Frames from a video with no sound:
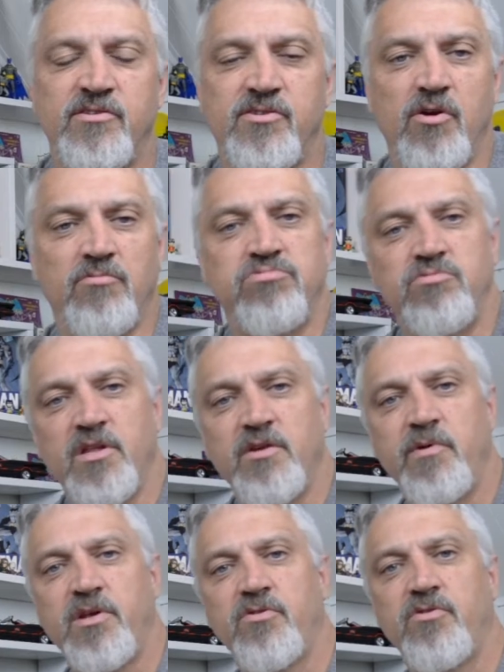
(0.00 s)
so we
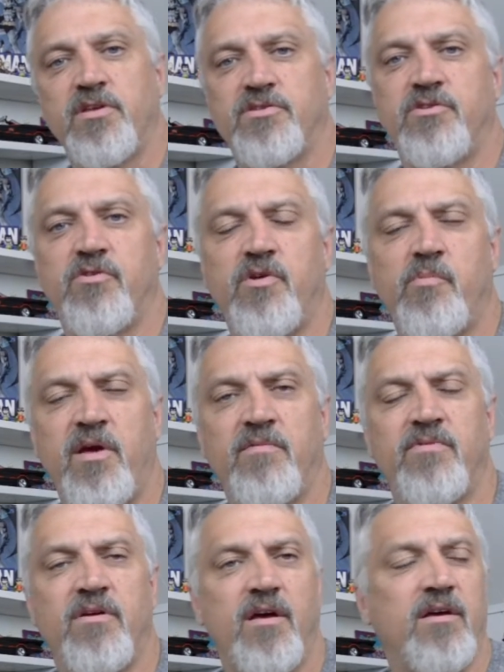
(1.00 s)
can do this. You know that we
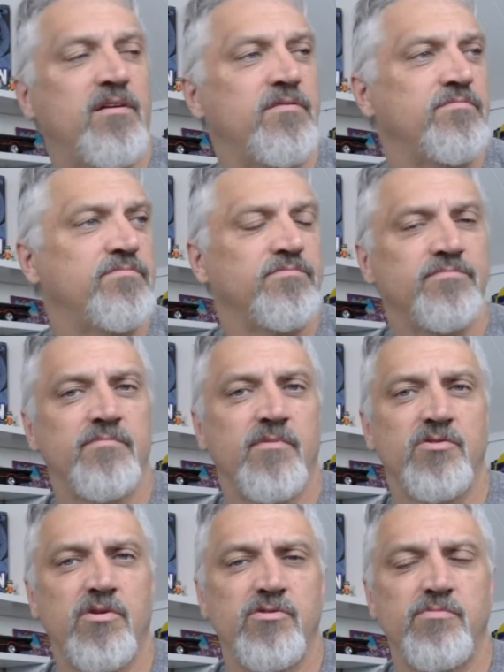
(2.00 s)
have there's